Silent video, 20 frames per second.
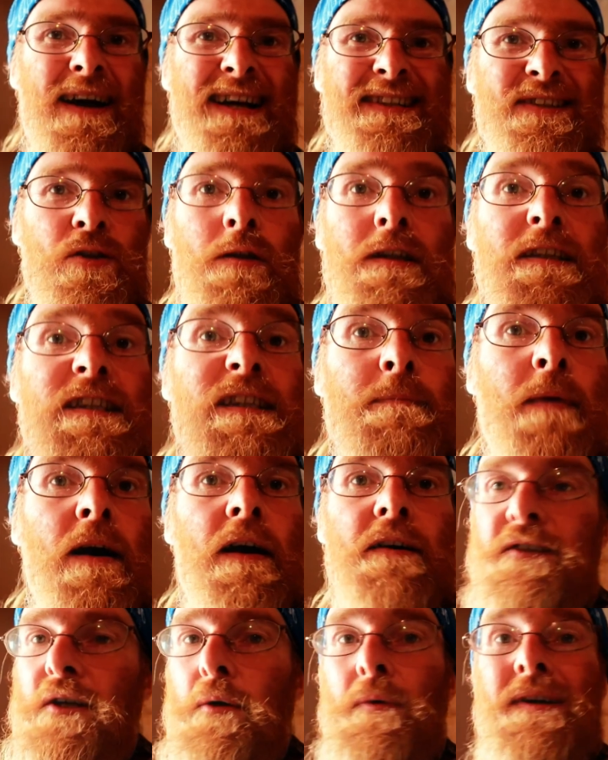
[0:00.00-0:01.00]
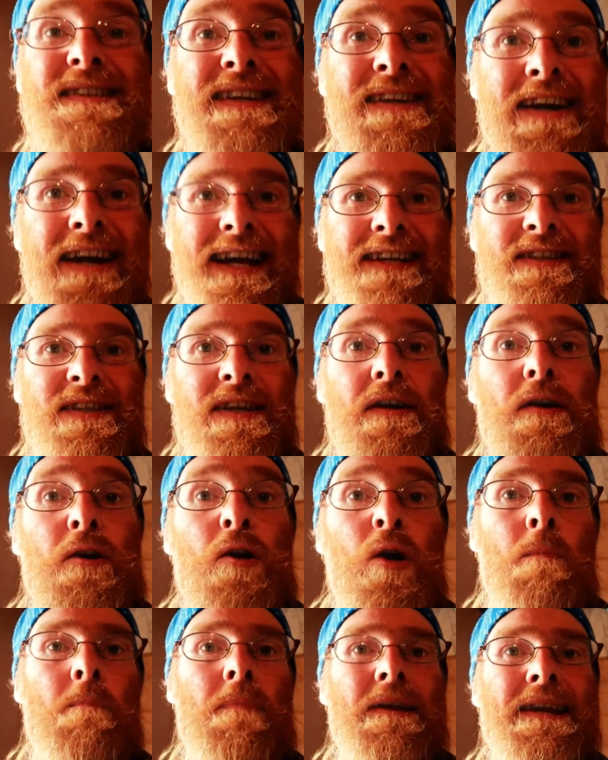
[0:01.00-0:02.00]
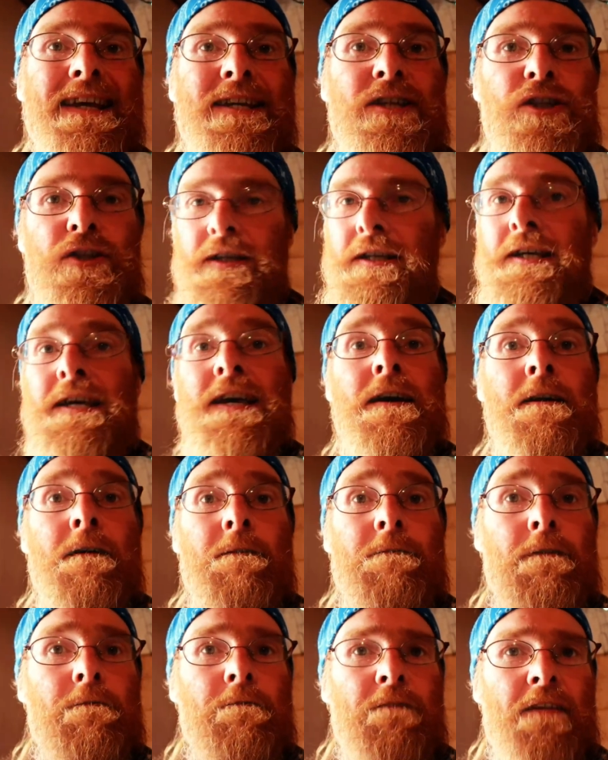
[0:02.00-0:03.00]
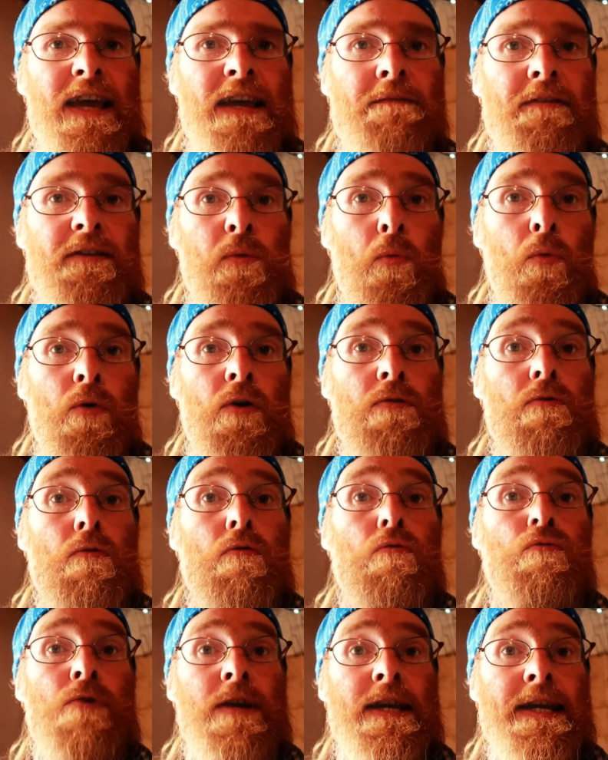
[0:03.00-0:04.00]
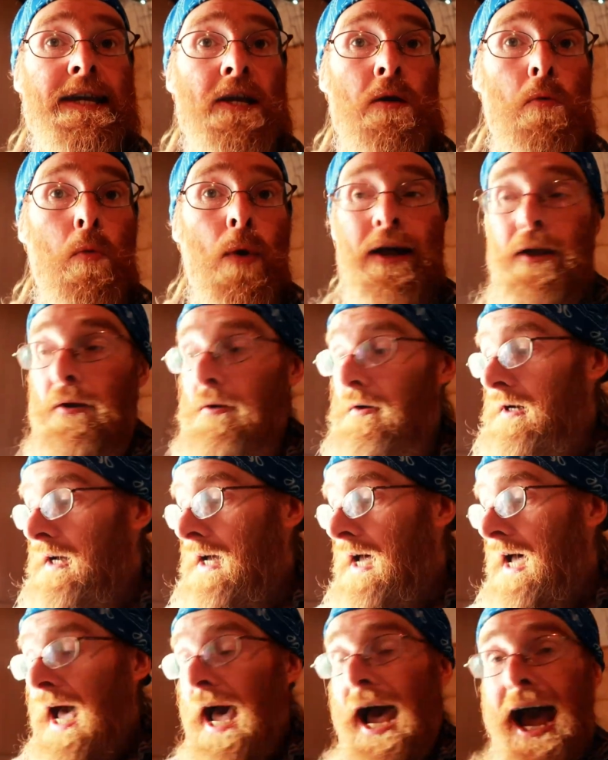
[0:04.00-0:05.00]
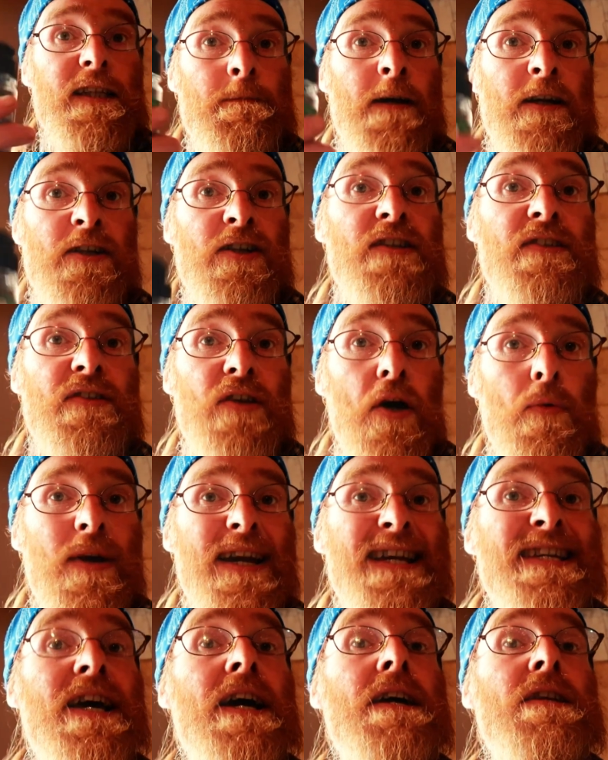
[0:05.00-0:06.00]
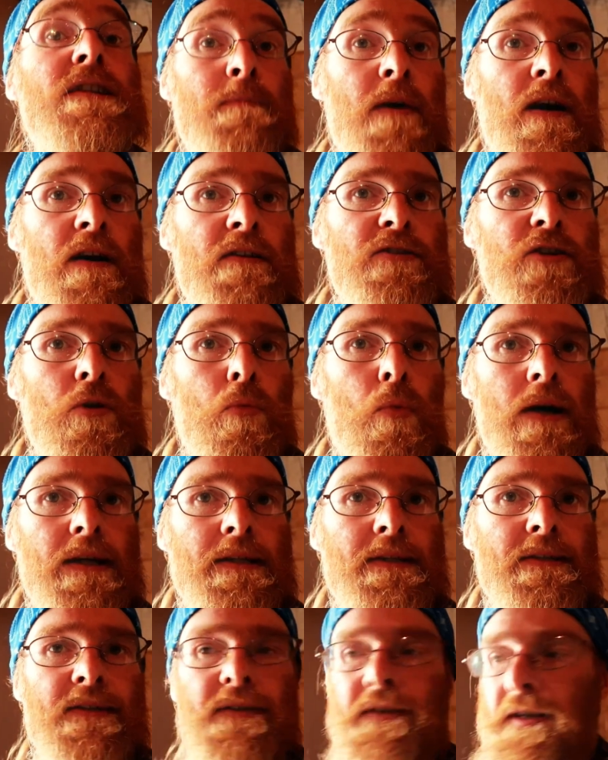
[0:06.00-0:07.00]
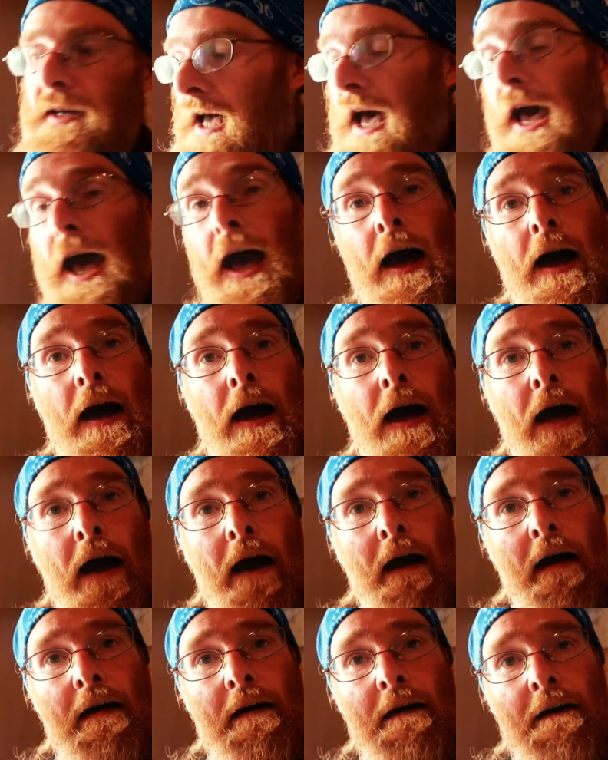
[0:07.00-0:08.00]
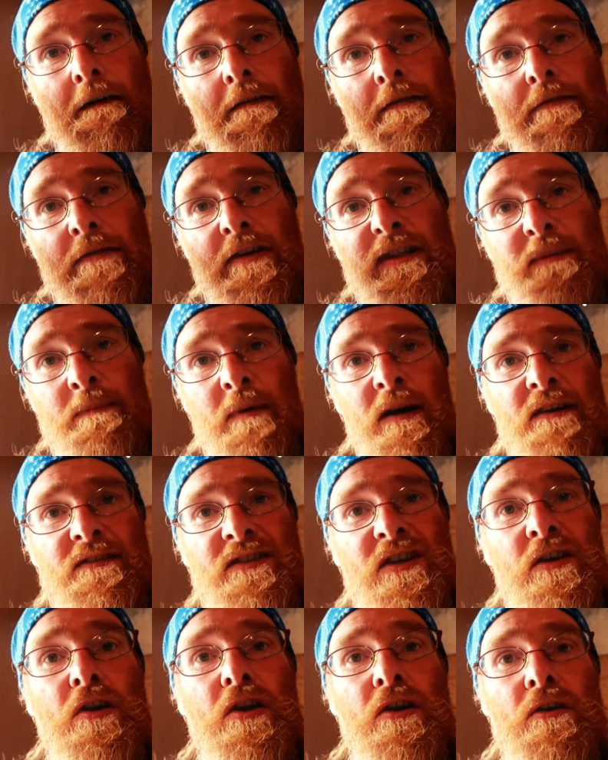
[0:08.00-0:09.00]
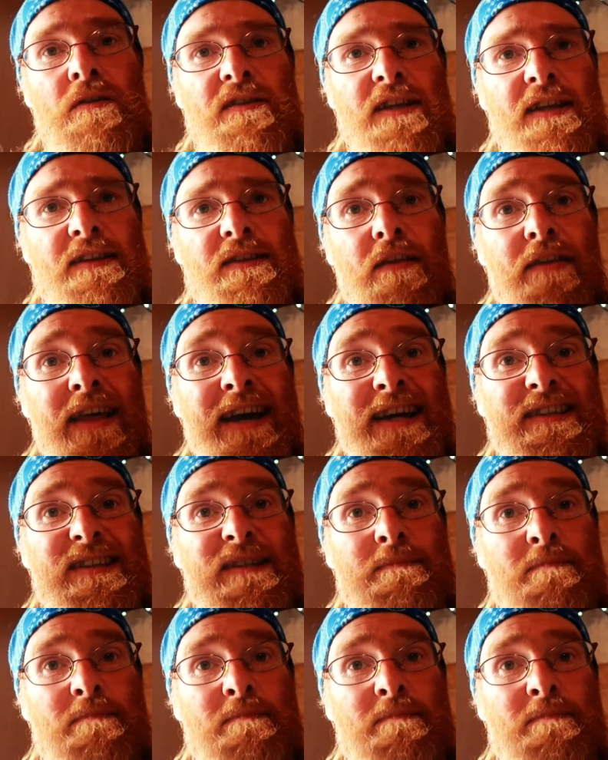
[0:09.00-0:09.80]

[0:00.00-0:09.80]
Basil and tomato is a classic combination. The flavours work really well, and especially so in tomato wines. The tomato loses that